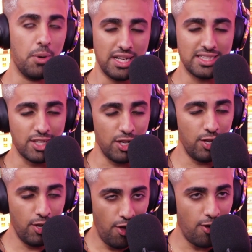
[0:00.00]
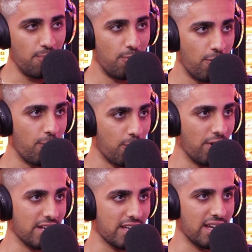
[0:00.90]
but it's a lot more work.